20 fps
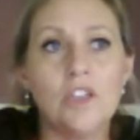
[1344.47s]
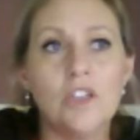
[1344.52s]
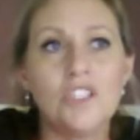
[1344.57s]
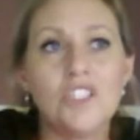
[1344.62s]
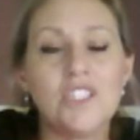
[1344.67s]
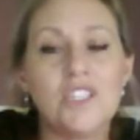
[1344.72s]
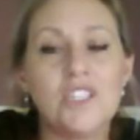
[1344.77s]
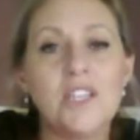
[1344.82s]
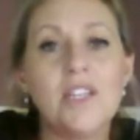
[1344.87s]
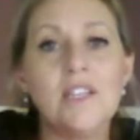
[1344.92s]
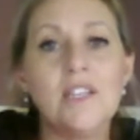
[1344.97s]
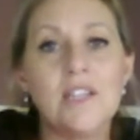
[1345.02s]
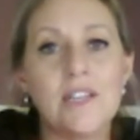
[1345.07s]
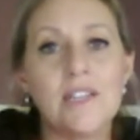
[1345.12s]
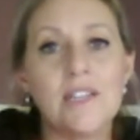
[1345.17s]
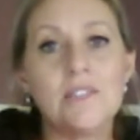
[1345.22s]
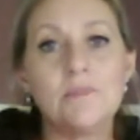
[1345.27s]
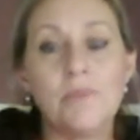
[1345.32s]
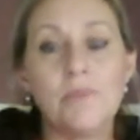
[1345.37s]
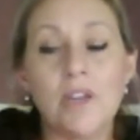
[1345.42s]
She
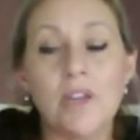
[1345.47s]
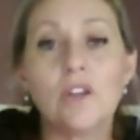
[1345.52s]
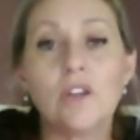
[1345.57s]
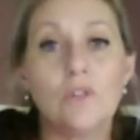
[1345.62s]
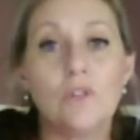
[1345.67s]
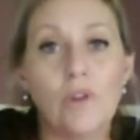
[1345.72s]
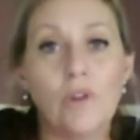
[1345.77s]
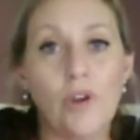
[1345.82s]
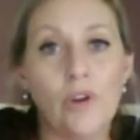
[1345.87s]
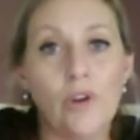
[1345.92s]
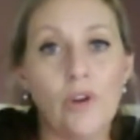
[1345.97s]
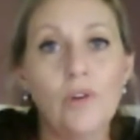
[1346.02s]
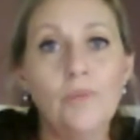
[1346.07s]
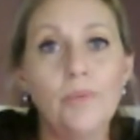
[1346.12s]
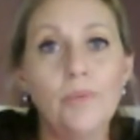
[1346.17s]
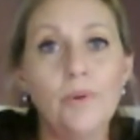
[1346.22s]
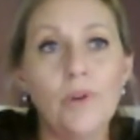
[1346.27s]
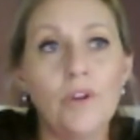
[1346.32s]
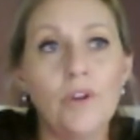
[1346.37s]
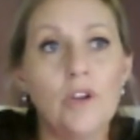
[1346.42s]
needs medical
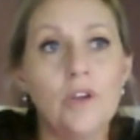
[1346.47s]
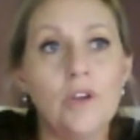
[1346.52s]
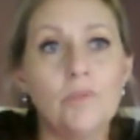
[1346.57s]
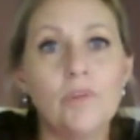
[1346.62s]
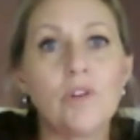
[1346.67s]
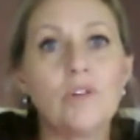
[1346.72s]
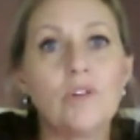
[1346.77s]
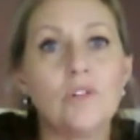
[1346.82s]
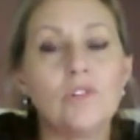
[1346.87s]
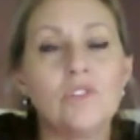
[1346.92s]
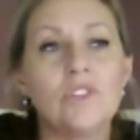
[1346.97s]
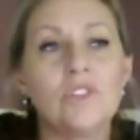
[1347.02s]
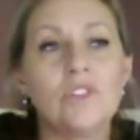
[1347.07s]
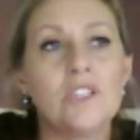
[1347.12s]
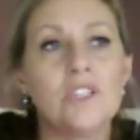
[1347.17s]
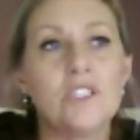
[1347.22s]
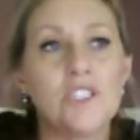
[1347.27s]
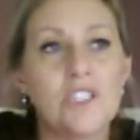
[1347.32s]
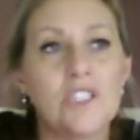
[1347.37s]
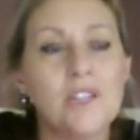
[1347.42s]
help
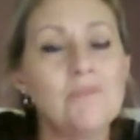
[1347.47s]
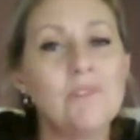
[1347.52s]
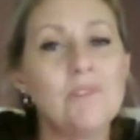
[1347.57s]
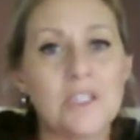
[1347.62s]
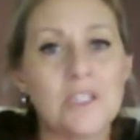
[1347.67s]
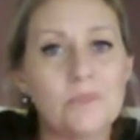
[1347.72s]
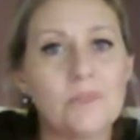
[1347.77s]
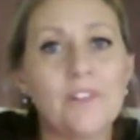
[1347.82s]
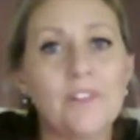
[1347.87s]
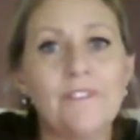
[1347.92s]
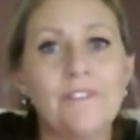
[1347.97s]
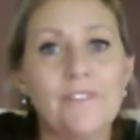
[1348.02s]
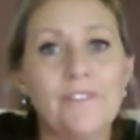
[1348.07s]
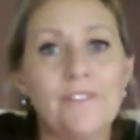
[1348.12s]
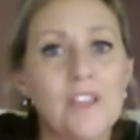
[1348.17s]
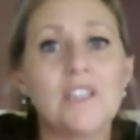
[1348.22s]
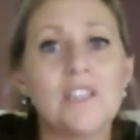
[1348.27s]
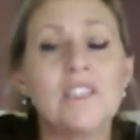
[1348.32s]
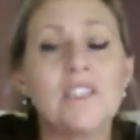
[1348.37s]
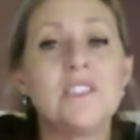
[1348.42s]
because she must be
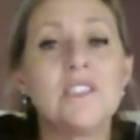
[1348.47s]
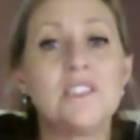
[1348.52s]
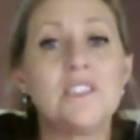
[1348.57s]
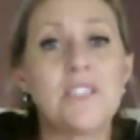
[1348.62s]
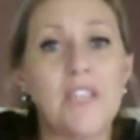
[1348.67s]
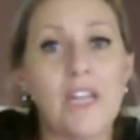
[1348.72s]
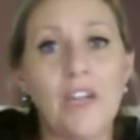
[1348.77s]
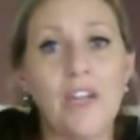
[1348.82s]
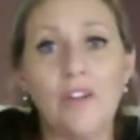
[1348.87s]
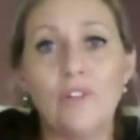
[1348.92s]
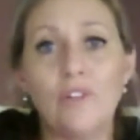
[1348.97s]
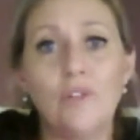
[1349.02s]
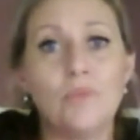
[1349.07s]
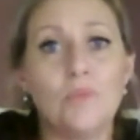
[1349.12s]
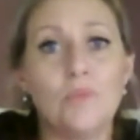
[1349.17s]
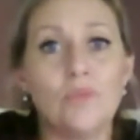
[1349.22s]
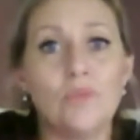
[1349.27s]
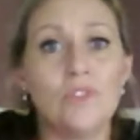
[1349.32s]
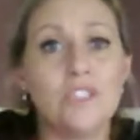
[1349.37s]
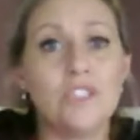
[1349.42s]
feeling
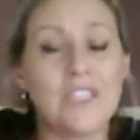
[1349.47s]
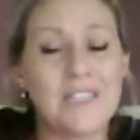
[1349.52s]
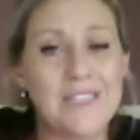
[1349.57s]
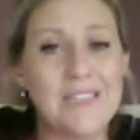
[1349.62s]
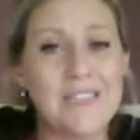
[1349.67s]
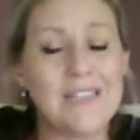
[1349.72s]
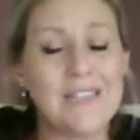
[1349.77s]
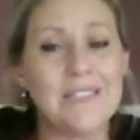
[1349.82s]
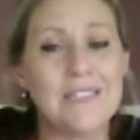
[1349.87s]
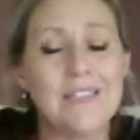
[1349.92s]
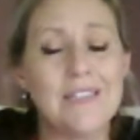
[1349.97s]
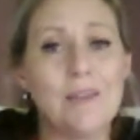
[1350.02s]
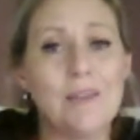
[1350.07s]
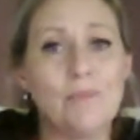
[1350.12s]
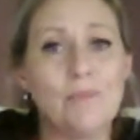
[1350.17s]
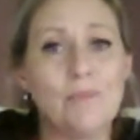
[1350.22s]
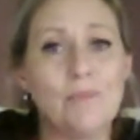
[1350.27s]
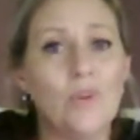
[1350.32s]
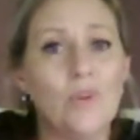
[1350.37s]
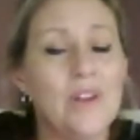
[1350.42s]
terrible to get to
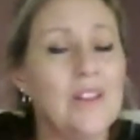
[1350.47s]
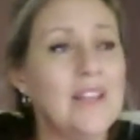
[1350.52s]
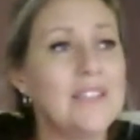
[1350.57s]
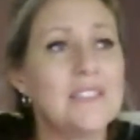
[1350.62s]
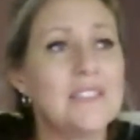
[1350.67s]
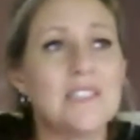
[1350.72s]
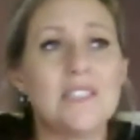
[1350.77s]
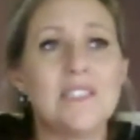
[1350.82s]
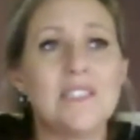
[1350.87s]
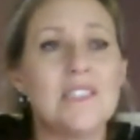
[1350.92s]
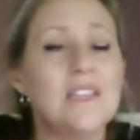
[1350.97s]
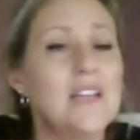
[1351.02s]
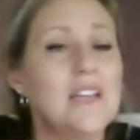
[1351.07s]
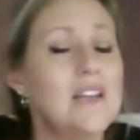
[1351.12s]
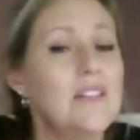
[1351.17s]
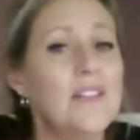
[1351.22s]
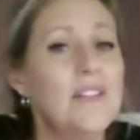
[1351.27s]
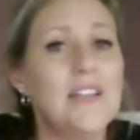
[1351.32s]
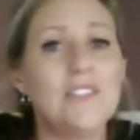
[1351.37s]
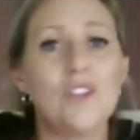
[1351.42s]
that point. That's a
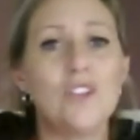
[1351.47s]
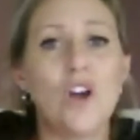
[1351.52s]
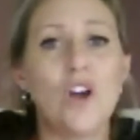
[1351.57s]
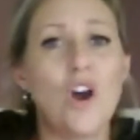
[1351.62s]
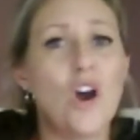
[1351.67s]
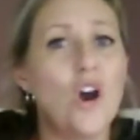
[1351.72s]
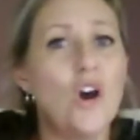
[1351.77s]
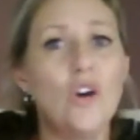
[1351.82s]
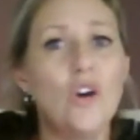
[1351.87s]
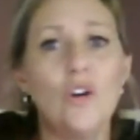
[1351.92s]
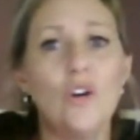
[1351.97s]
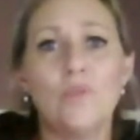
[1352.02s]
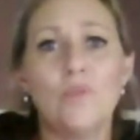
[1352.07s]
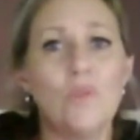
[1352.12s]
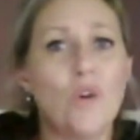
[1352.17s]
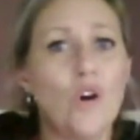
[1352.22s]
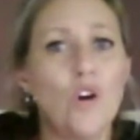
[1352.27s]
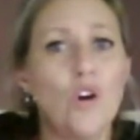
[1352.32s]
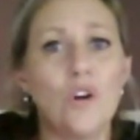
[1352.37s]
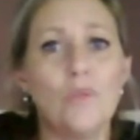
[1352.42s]
that's a
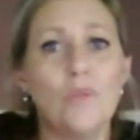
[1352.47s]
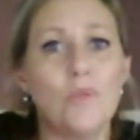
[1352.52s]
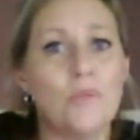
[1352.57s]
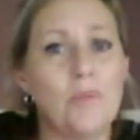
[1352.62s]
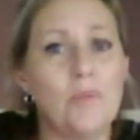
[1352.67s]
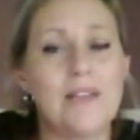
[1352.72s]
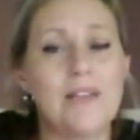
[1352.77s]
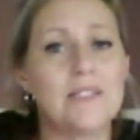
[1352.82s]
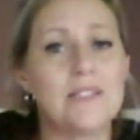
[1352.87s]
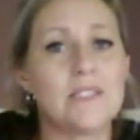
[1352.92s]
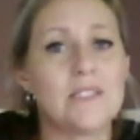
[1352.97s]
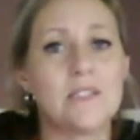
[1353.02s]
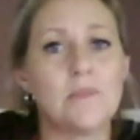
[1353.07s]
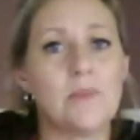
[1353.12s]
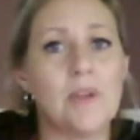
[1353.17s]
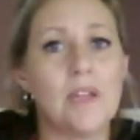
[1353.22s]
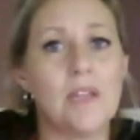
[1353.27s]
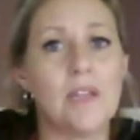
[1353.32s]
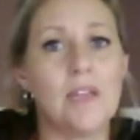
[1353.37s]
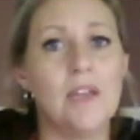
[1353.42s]
horrible, horrible place to
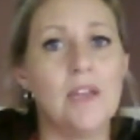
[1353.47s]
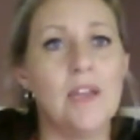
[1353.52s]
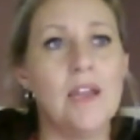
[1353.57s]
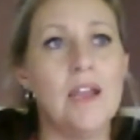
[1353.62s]
be.